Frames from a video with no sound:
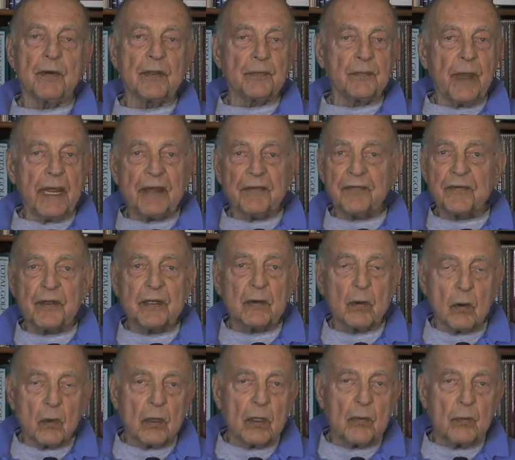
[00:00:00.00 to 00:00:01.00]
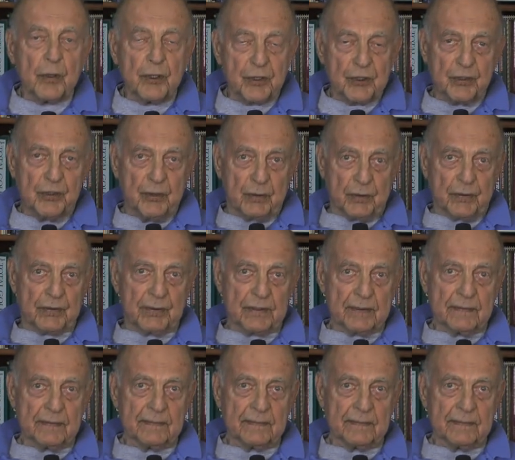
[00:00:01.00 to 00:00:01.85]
it's barefoot or with shoes.